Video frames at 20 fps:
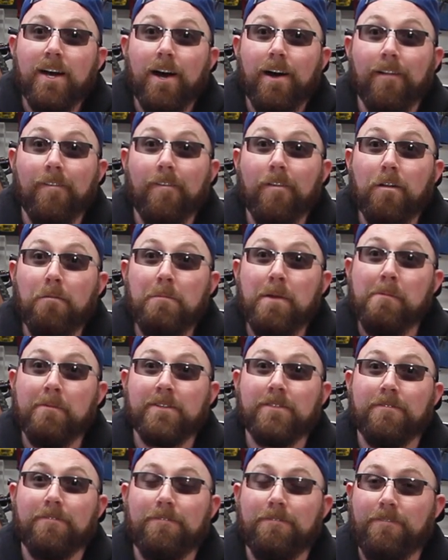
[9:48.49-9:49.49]
aluminum
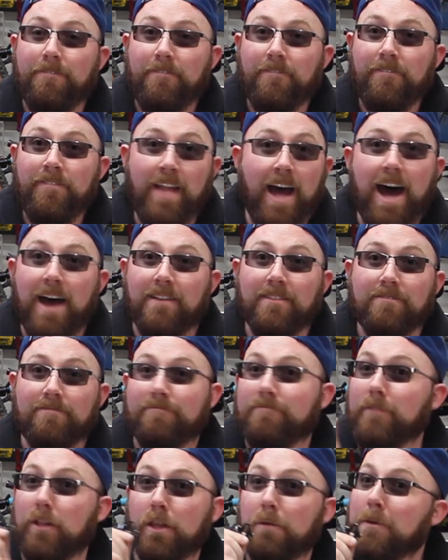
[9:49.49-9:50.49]
is not,
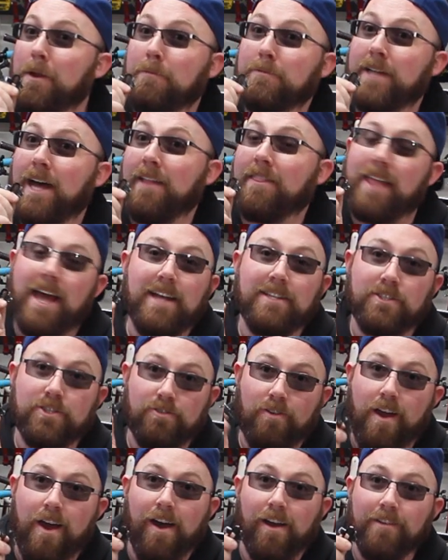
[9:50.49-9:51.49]
is not that
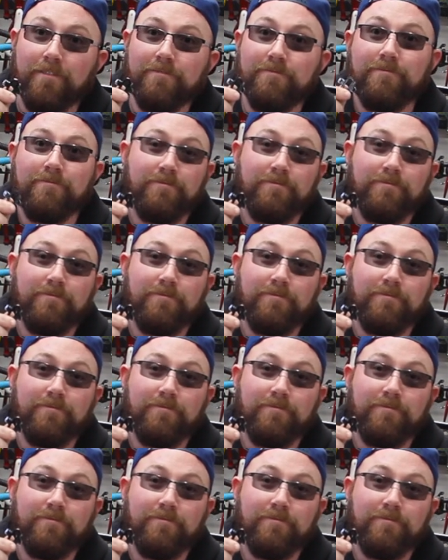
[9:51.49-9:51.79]
strong.